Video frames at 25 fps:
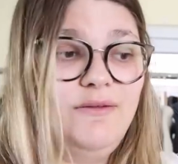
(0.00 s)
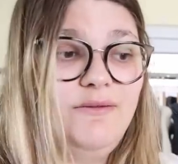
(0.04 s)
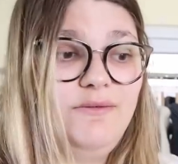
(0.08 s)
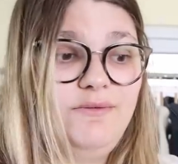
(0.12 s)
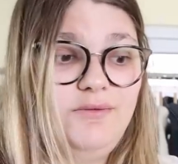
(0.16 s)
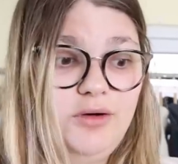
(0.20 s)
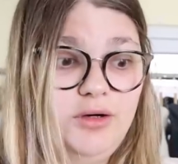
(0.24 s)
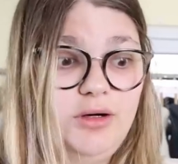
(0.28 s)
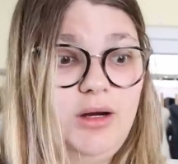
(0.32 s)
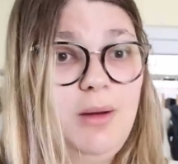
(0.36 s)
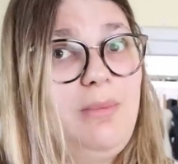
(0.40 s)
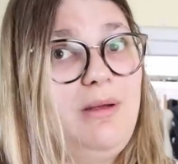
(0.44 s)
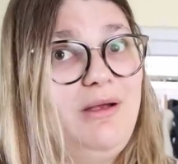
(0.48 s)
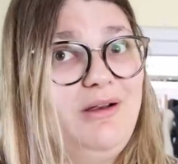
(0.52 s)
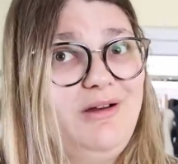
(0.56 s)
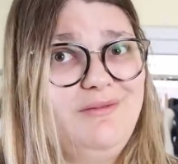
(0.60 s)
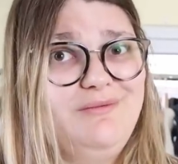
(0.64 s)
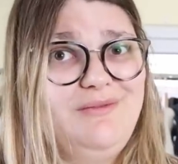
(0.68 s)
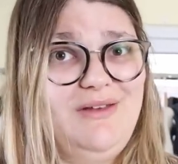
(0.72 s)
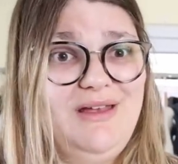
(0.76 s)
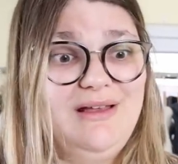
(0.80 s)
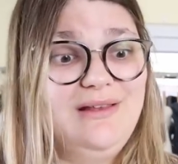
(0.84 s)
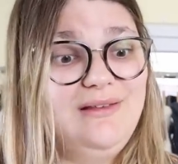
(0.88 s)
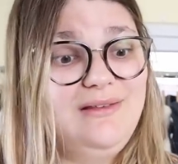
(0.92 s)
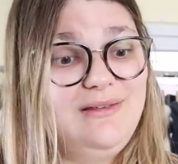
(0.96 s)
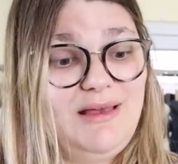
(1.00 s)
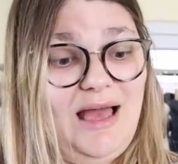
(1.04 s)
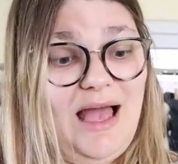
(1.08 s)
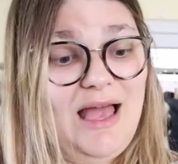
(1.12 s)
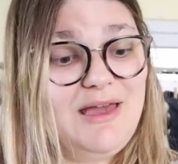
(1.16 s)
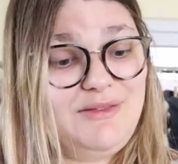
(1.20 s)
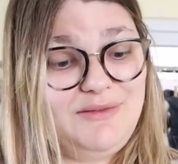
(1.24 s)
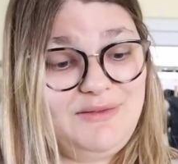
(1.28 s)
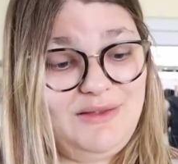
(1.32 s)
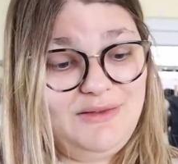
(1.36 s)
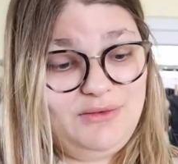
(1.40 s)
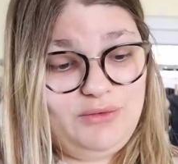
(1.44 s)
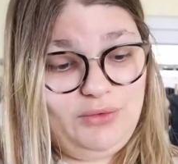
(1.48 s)
for a pair of vans. I
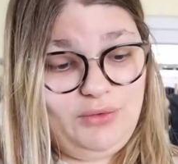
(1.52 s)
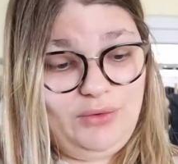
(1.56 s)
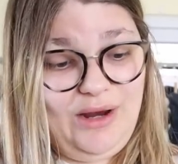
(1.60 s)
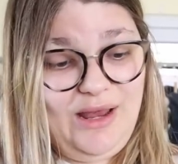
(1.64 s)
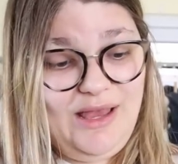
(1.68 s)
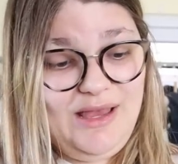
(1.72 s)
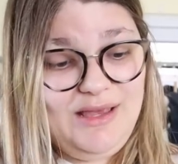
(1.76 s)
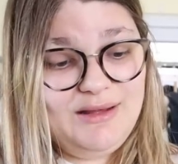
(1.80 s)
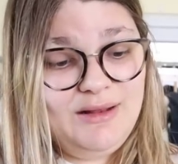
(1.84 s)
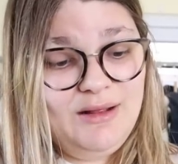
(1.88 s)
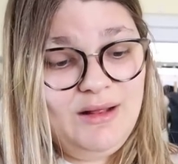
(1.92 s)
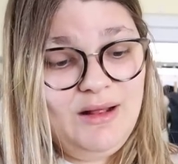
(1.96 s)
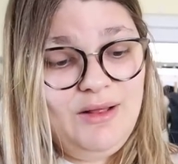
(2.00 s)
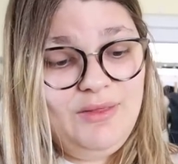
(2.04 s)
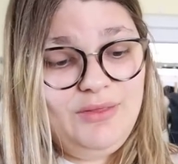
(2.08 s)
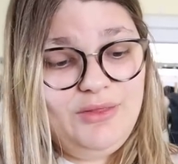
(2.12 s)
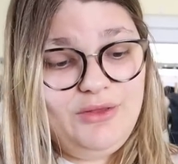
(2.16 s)
think that's great.